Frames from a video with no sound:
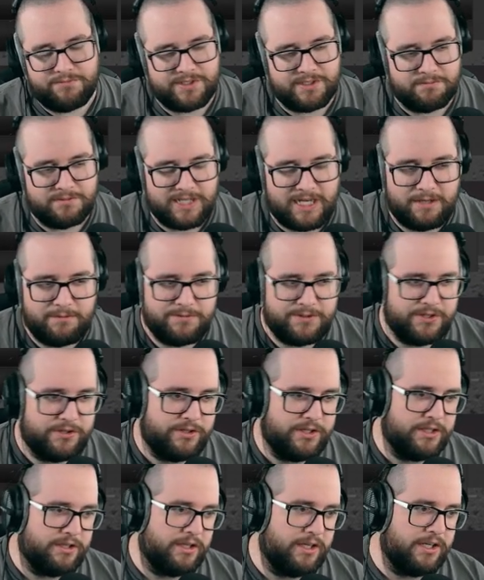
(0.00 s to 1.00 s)
sometimes you can
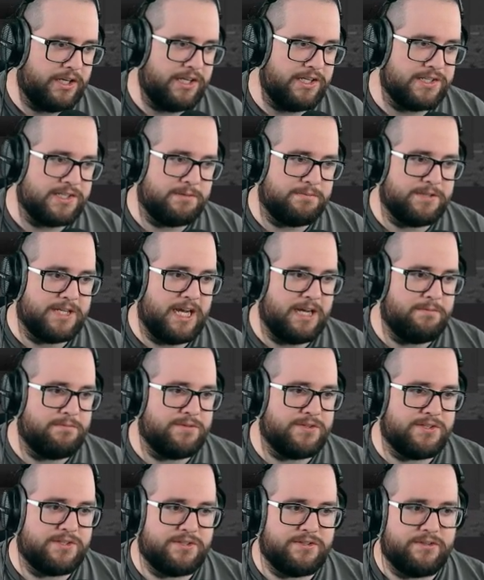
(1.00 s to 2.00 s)
get lucky,
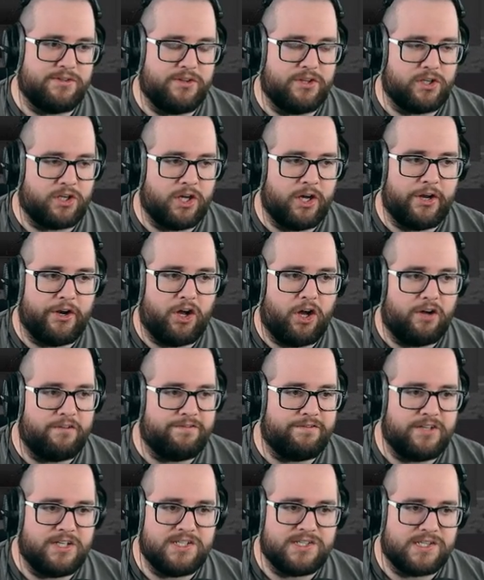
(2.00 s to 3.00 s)
sometimes the
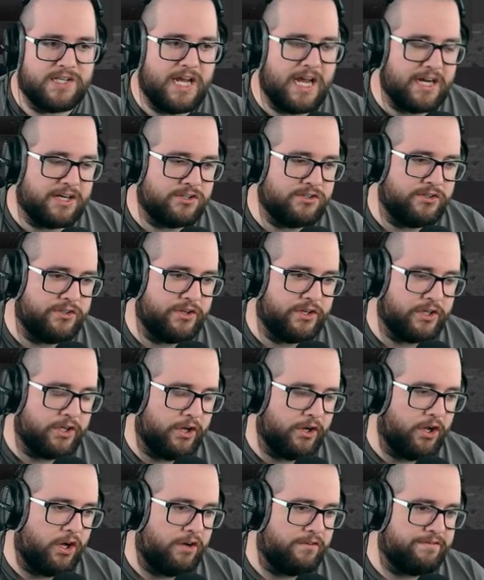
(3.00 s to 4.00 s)
cutoff isn't actually the
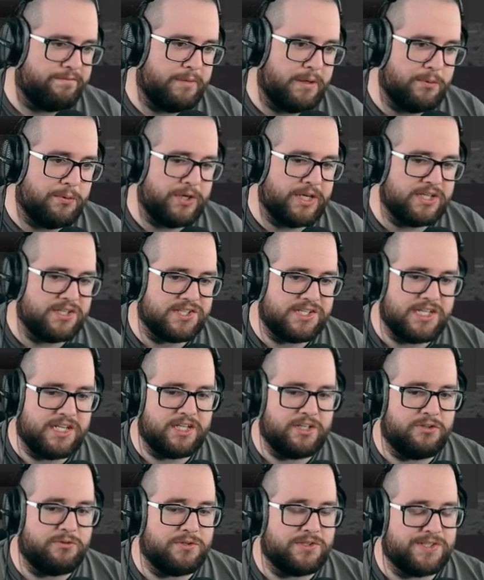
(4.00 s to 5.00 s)
cutoff. Maybe we can
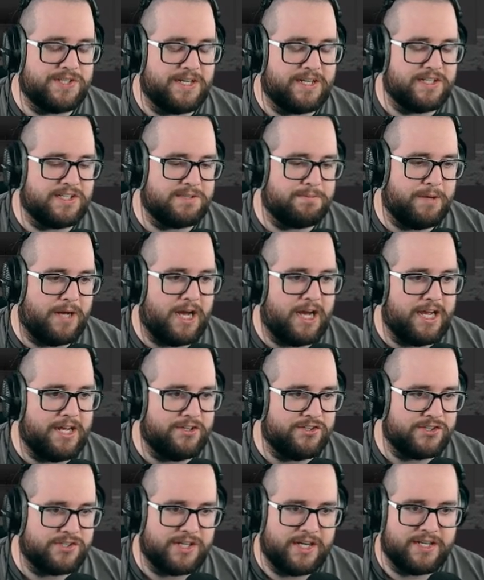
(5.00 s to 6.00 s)
sneak into a second spot
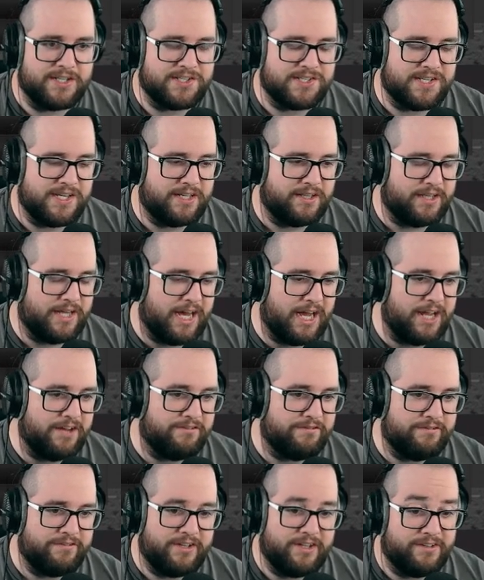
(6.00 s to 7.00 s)
and just kind of stay
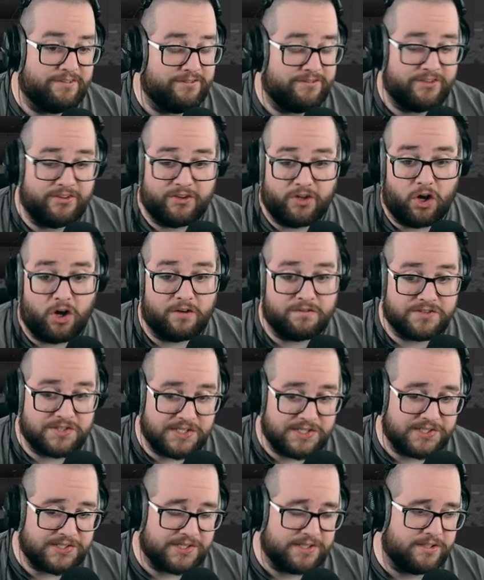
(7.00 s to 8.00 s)
alive uh, to the off
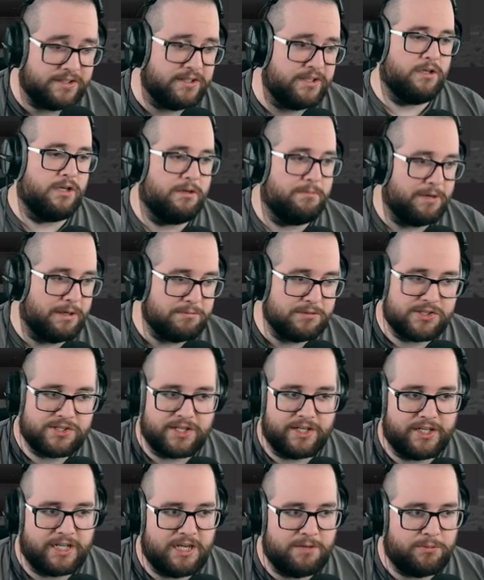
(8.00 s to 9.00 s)
season. Uh, but I'm just
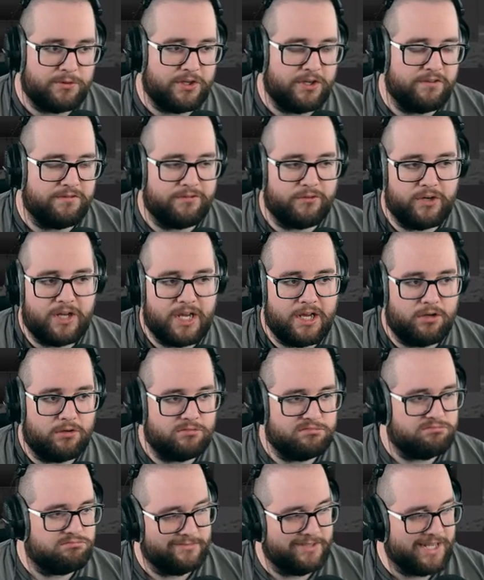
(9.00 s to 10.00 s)
going to keep it there for
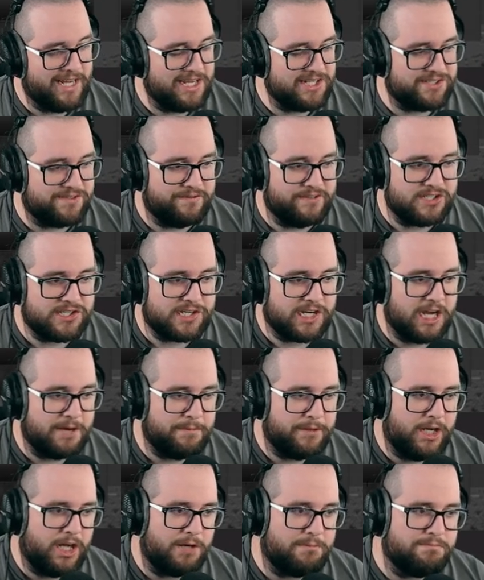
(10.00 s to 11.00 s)
now. He has a visit
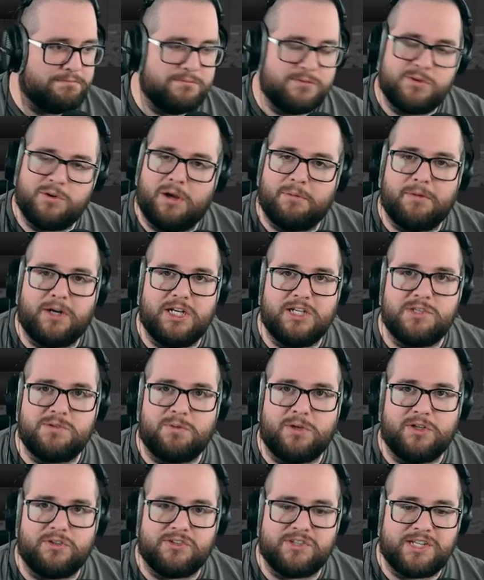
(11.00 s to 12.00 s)
coming up, so I might as
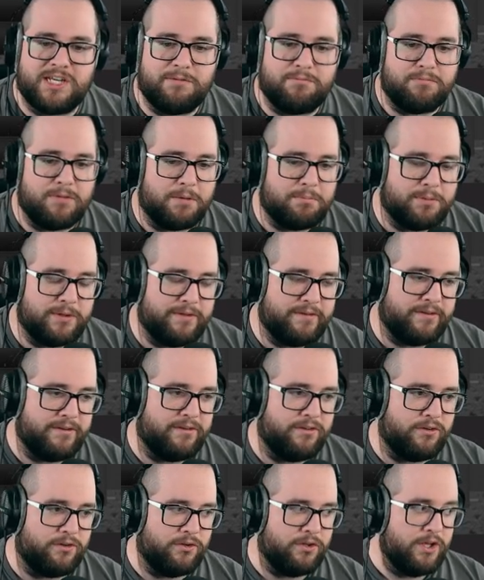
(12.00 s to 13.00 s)
well just keep him up
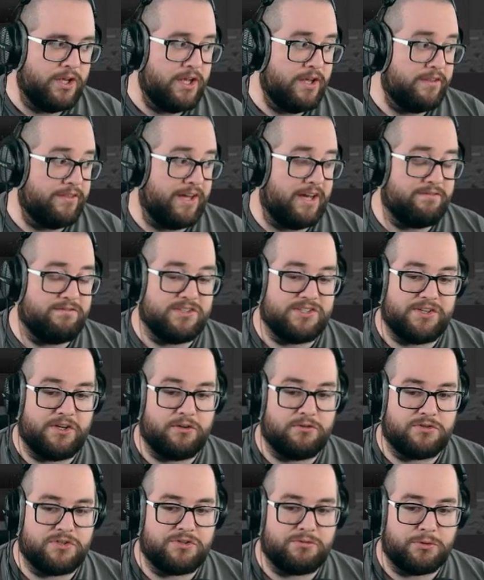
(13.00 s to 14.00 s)
until that visit
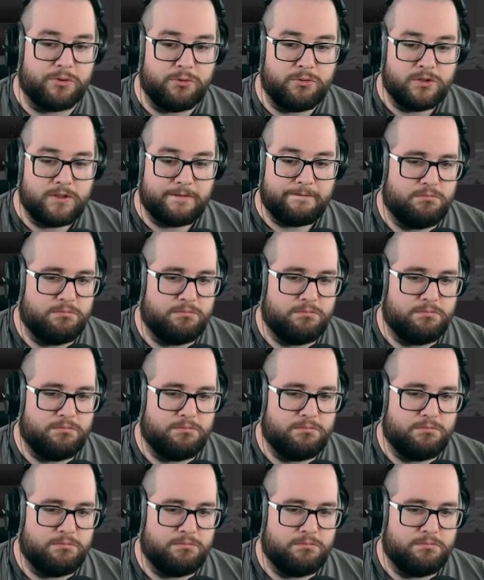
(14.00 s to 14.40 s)
goes through.